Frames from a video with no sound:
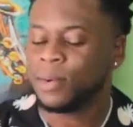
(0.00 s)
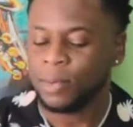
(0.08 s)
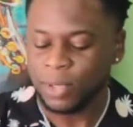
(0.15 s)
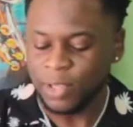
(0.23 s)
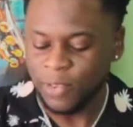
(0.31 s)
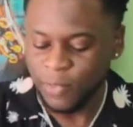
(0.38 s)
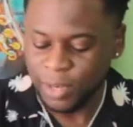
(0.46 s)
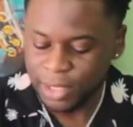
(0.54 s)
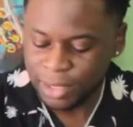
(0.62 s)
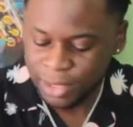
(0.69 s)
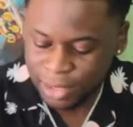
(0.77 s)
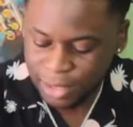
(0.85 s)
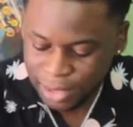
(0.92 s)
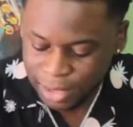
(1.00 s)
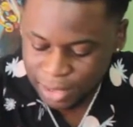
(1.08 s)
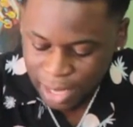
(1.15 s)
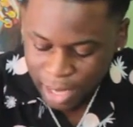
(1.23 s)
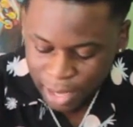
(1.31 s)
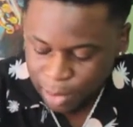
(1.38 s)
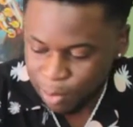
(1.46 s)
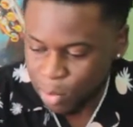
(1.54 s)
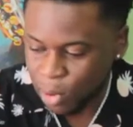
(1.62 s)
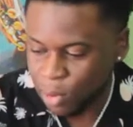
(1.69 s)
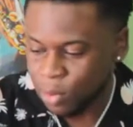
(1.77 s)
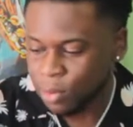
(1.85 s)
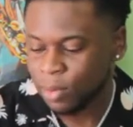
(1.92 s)
What the fuck is this nigga's name,
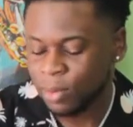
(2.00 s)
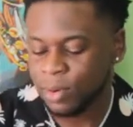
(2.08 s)
bro?